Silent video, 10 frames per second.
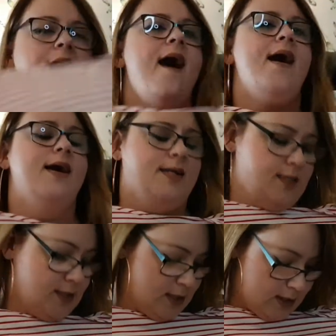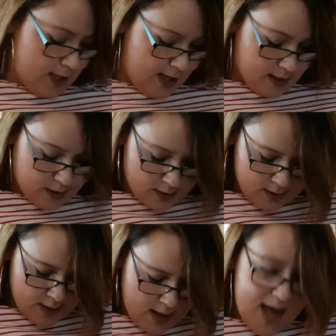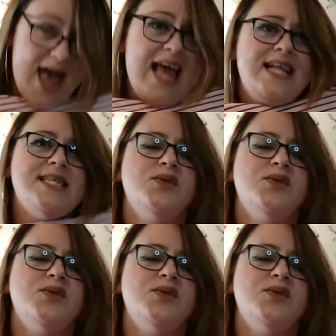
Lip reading: and it's